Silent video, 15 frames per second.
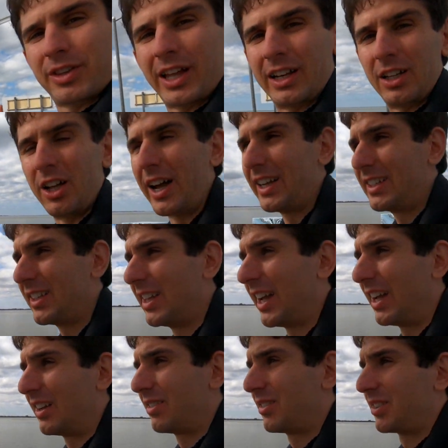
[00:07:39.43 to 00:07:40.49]
for that light
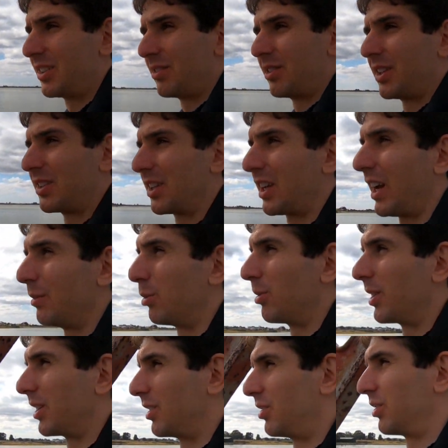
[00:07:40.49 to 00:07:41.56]
there, because there's a cable
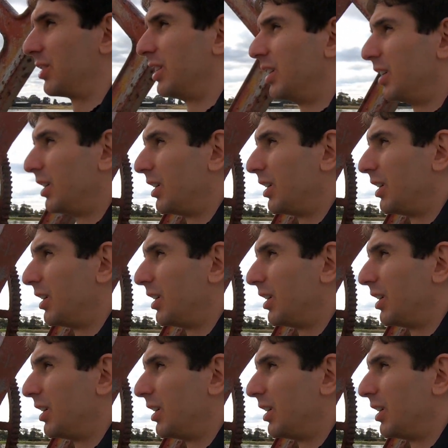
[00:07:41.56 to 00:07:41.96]
running along.